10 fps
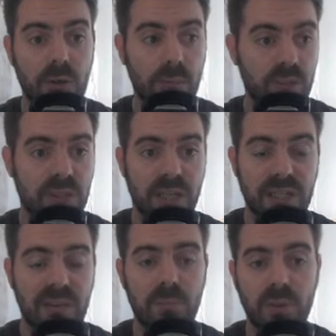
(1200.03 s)
options that
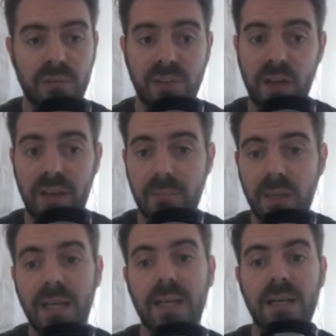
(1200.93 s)
are 7.58
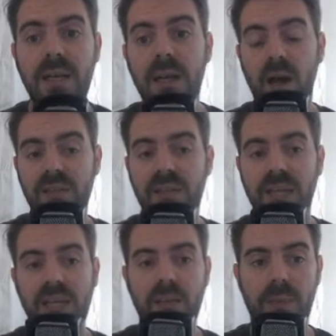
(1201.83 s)
million, I think
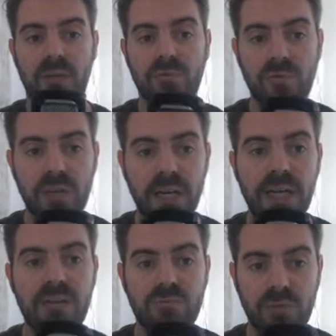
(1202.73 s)
he could be a
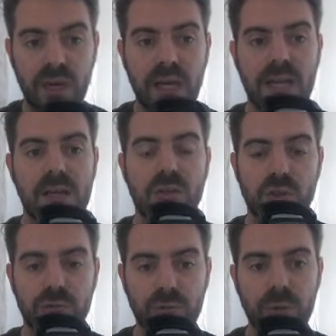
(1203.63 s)
really, really
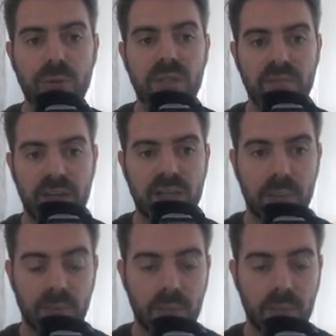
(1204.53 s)
shrewd investment